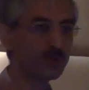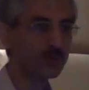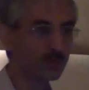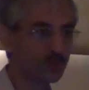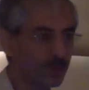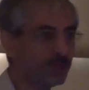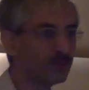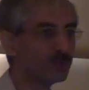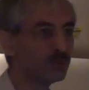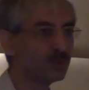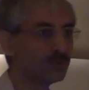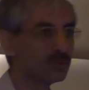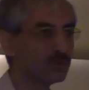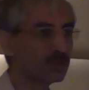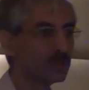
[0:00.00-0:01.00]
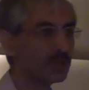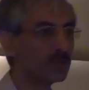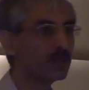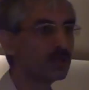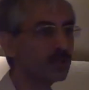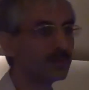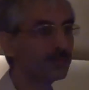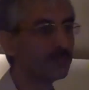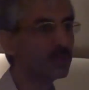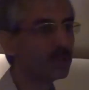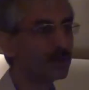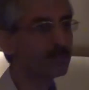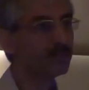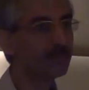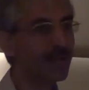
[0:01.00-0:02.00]
who are going to
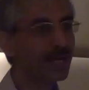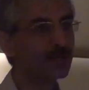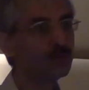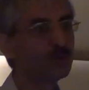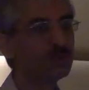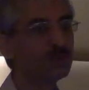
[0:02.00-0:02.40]
back